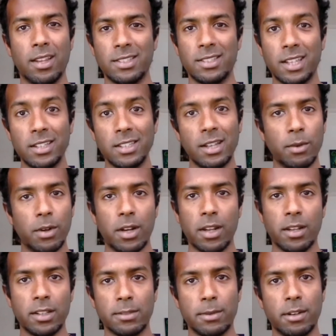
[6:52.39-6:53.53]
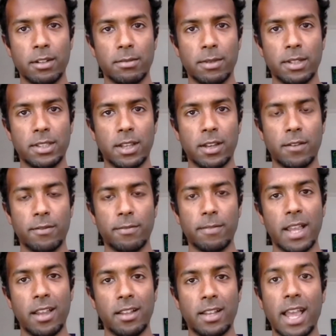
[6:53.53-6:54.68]
Essentially what I experienced myself
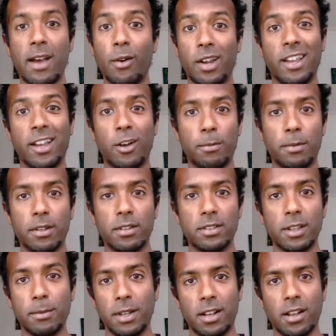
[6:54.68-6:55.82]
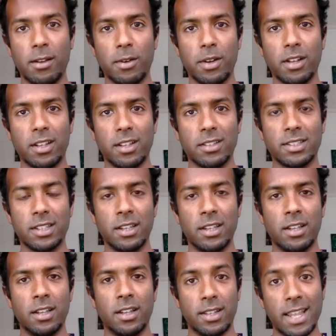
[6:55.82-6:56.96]
and how I help so many light workers
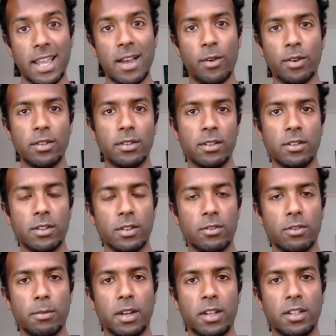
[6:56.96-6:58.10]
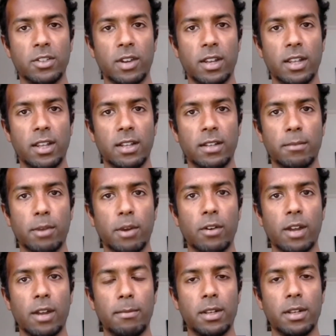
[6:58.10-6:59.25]
now through my training
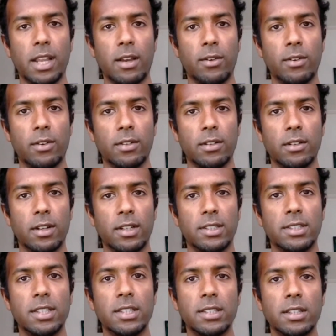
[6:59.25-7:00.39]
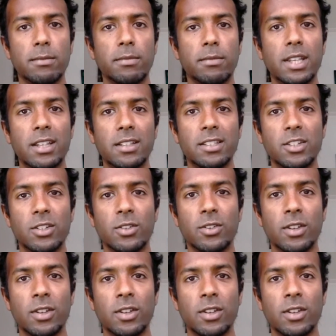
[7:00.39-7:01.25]
program, and how I assist them into